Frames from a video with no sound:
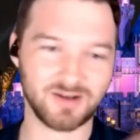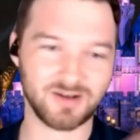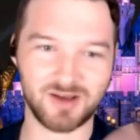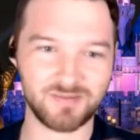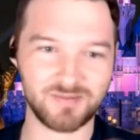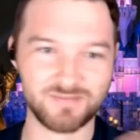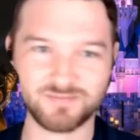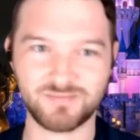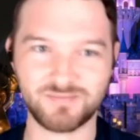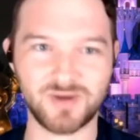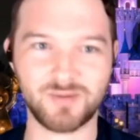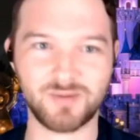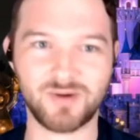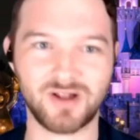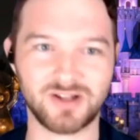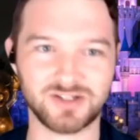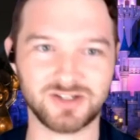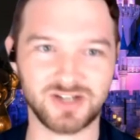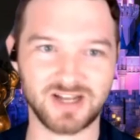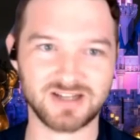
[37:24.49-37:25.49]
I, I
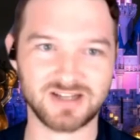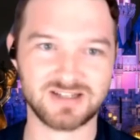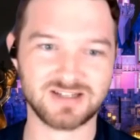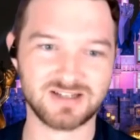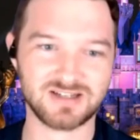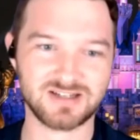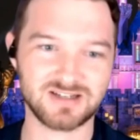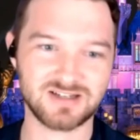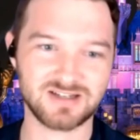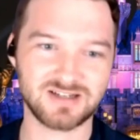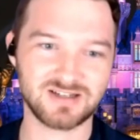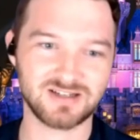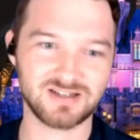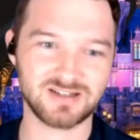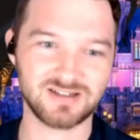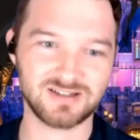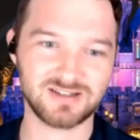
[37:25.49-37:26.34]
oh, no, go keep going.